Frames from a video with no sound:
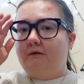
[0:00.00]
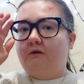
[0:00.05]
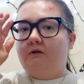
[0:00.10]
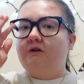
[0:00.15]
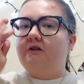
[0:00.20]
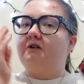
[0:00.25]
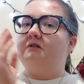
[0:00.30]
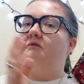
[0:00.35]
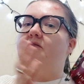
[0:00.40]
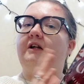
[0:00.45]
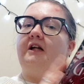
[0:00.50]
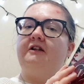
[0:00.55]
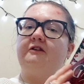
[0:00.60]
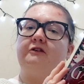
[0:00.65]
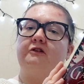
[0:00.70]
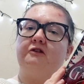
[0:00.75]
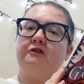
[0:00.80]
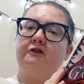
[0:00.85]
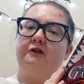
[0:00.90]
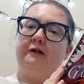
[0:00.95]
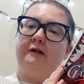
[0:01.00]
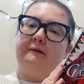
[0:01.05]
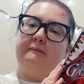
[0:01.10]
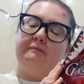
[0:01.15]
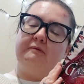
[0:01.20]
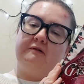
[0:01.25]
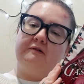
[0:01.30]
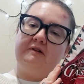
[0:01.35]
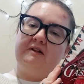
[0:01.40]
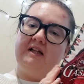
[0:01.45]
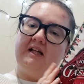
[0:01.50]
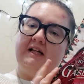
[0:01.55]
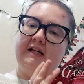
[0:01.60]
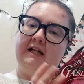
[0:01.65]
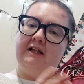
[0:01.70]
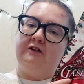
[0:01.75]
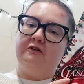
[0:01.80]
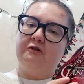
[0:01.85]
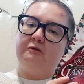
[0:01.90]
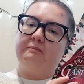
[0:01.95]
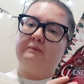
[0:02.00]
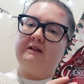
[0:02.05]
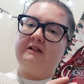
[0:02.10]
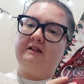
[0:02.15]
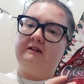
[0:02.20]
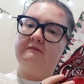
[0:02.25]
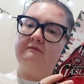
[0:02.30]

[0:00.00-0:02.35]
the relationship, they end up being